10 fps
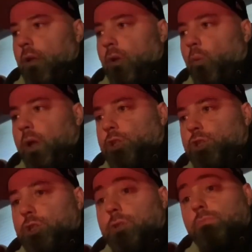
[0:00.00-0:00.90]

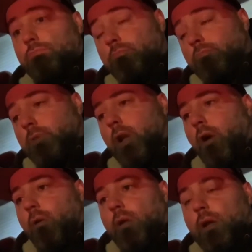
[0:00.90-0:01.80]
which, you
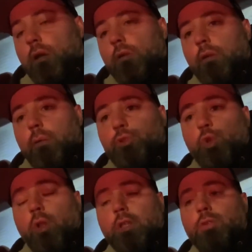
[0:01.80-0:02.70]
know, I'm
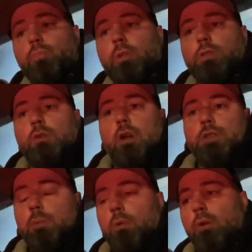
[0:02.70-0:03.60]
sure this
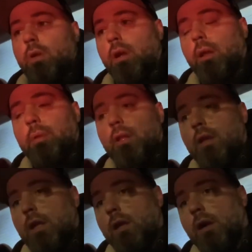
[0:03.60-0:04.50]
customer,
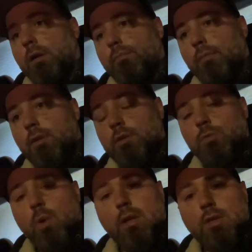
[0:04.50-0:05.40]

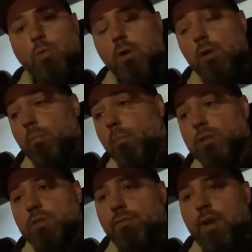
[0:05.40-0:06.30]
this Wendy's worker
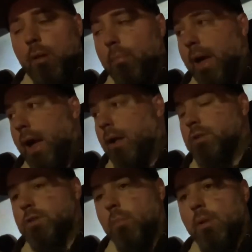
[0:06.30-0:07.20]
must have felt bad or
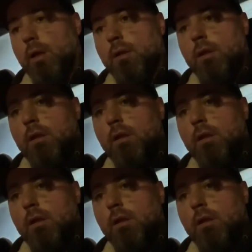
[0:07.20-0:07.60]
something.